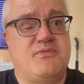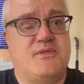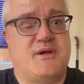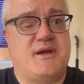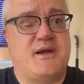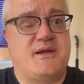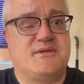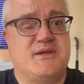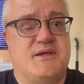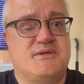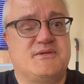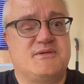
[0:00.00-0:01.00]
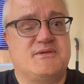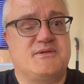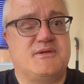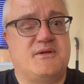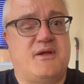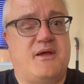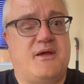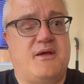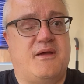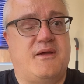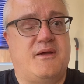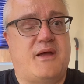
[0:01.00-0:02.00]
that it exists
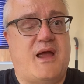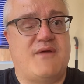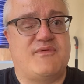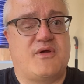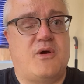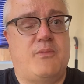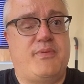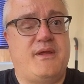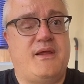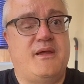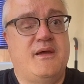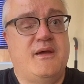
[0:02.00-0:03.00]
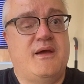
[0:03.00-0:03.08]
have a copy,